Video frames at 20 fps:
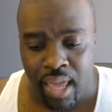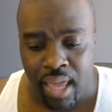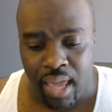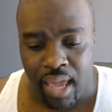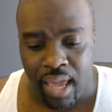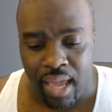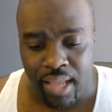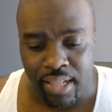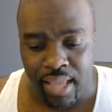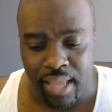
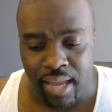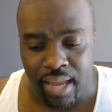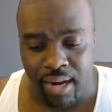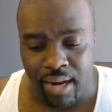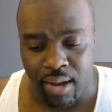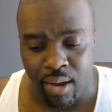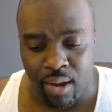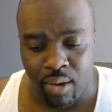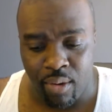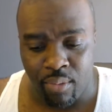And then
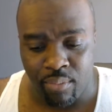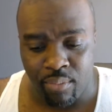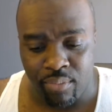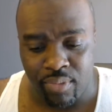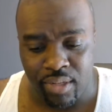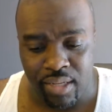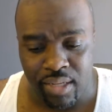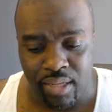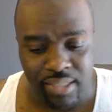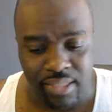
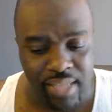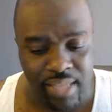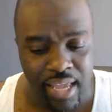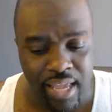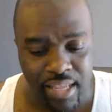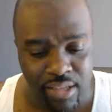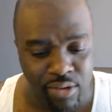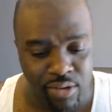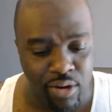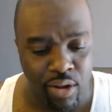he said,
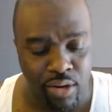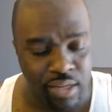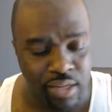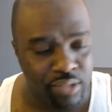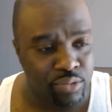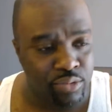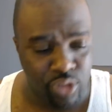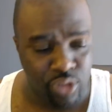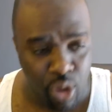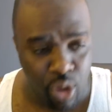this
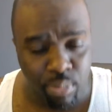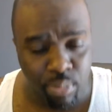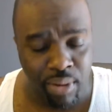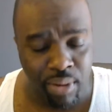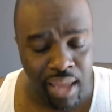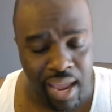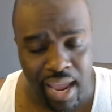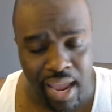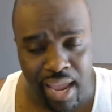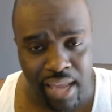was your
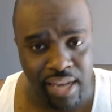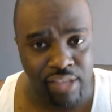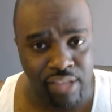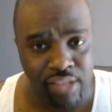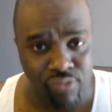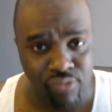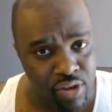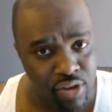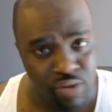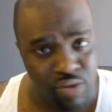plan.
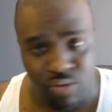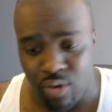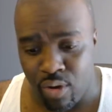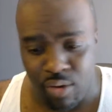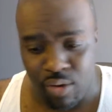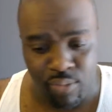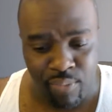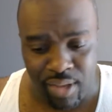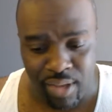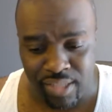It
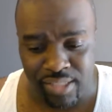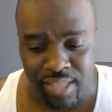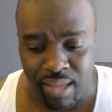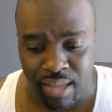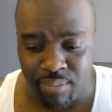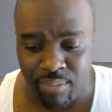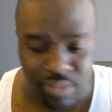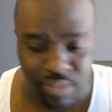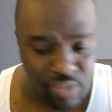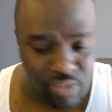messed up.
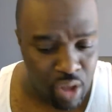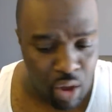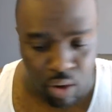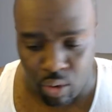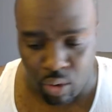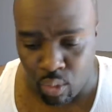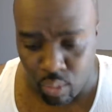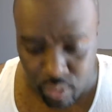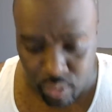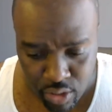This
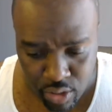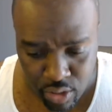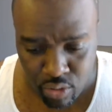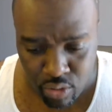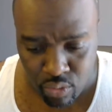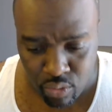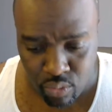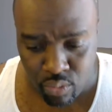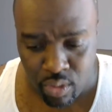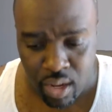all on
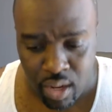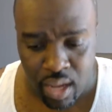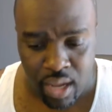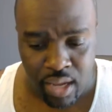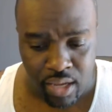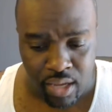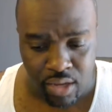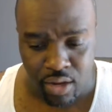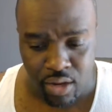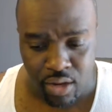you.
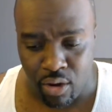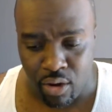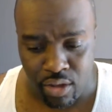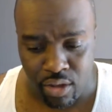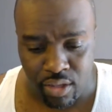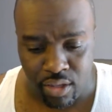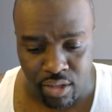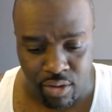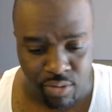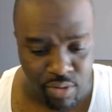
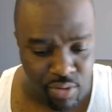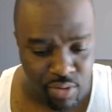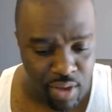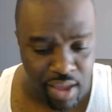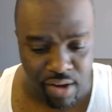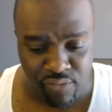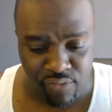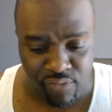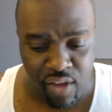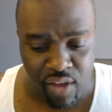You had
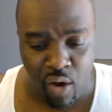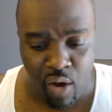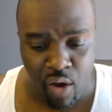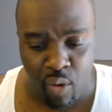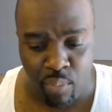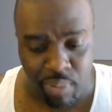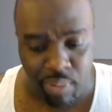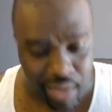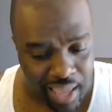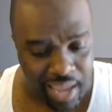a failed
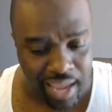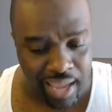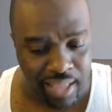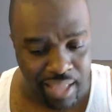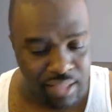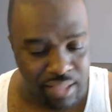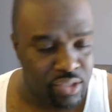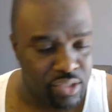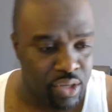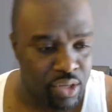plan.
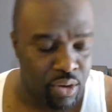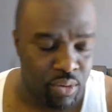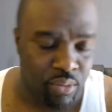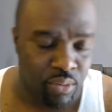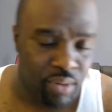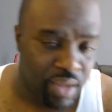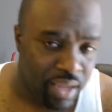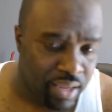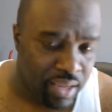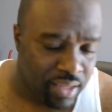So,
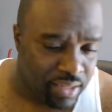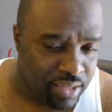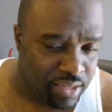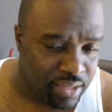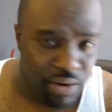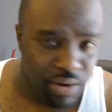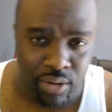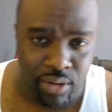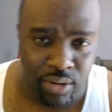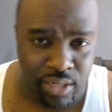
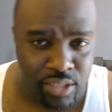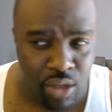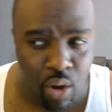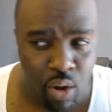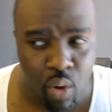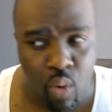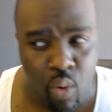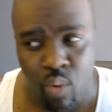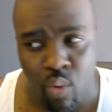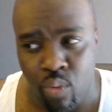this
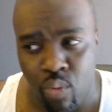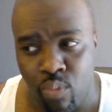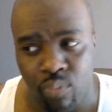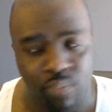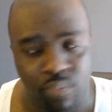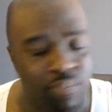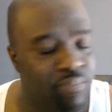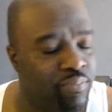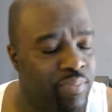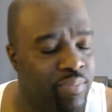whole
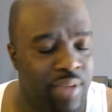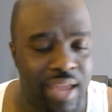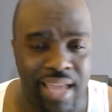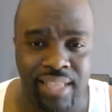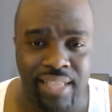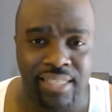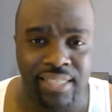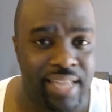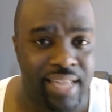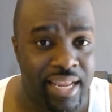
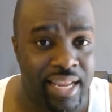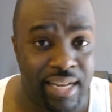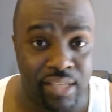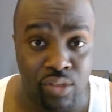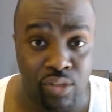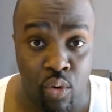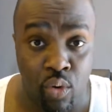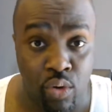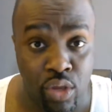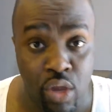incident is
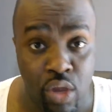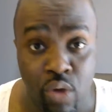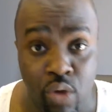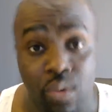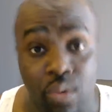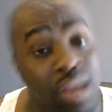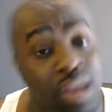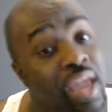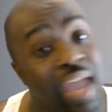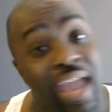on you.
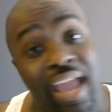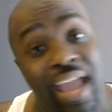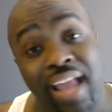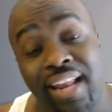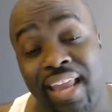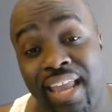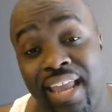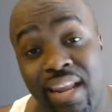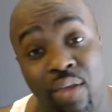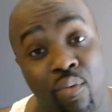And
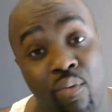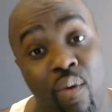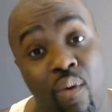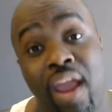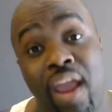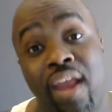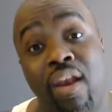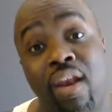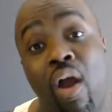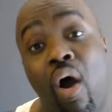then he
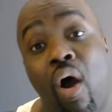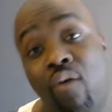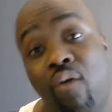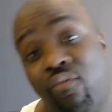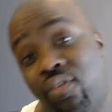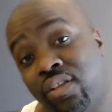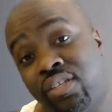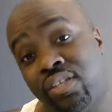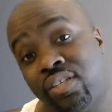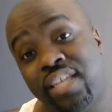ran off
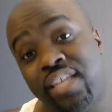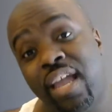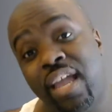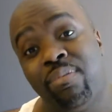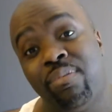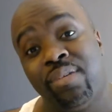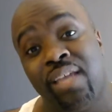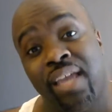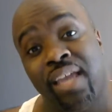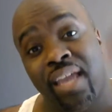the steps
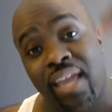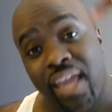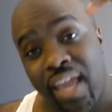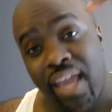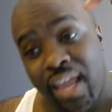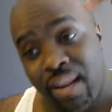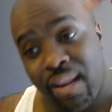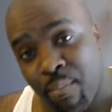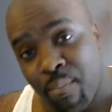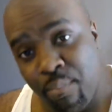
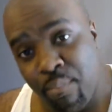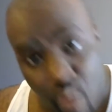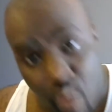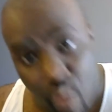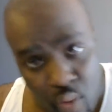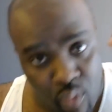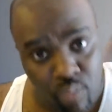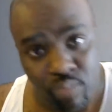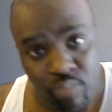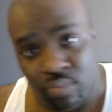and
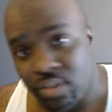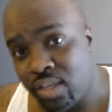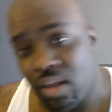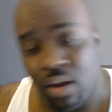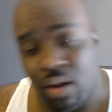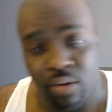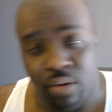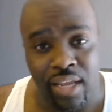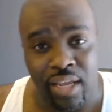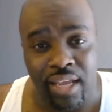boom,
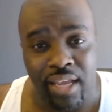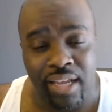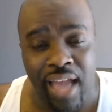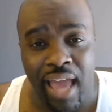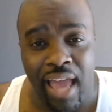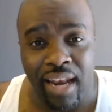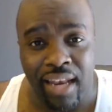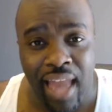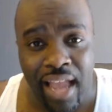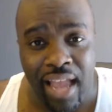did kind
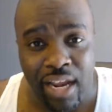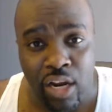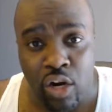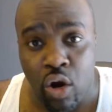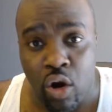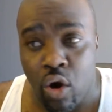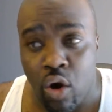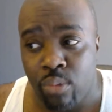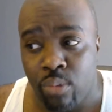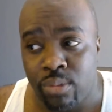of like a
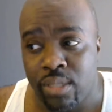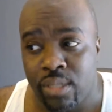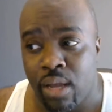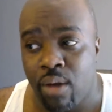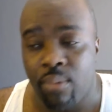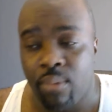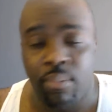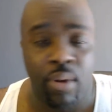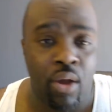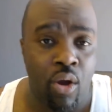curb stomp
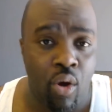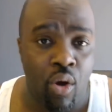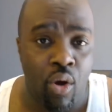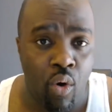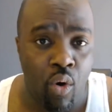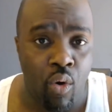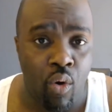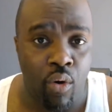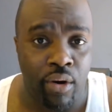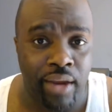
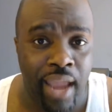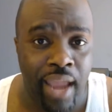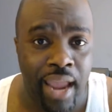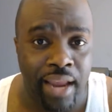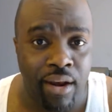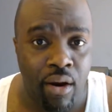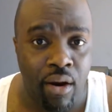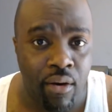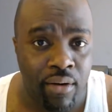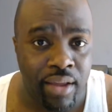on Kane
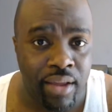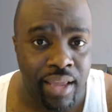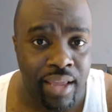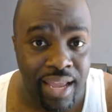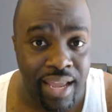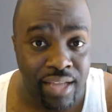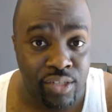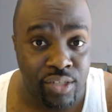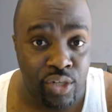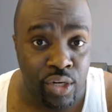already
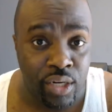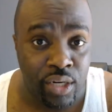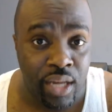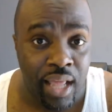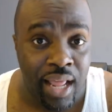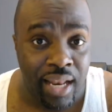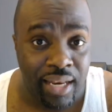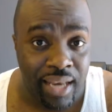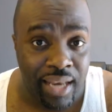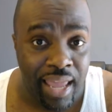injured
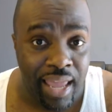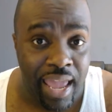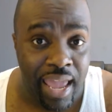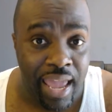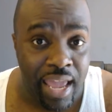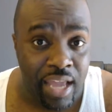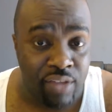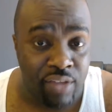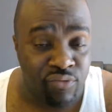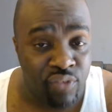
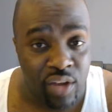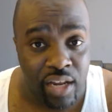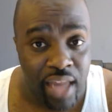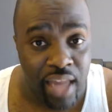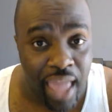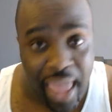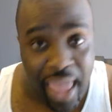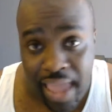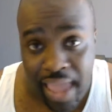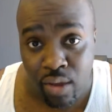leg, foot,
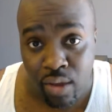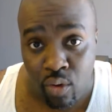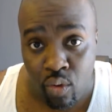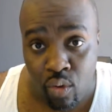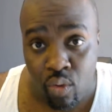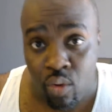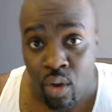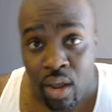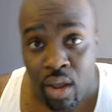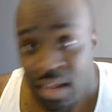ankle,
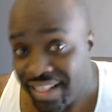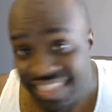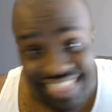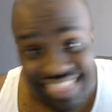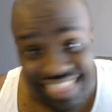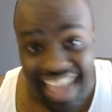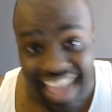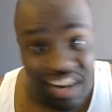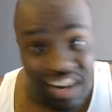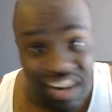
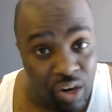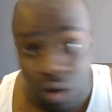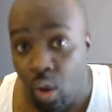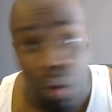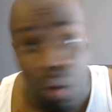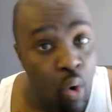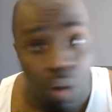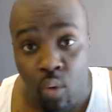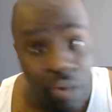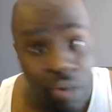that
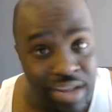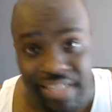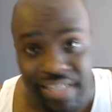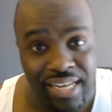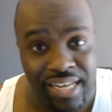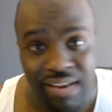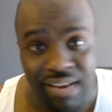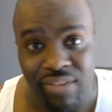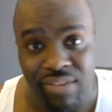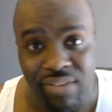lower region
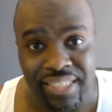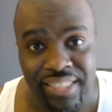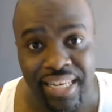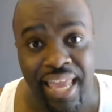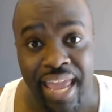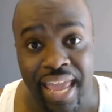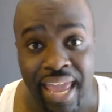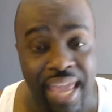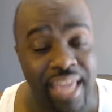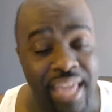of his
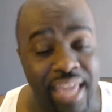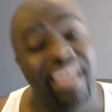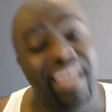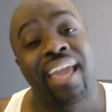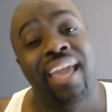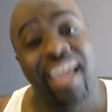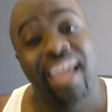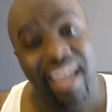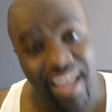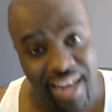leg.
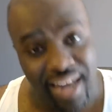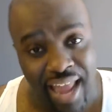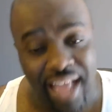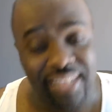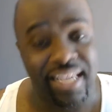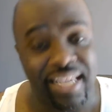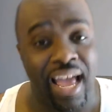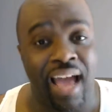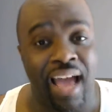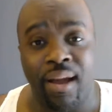And that's
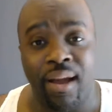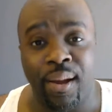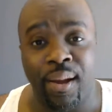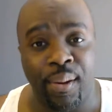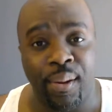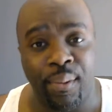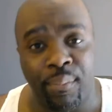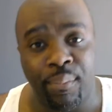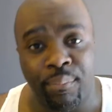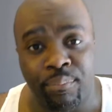
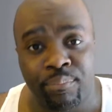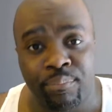how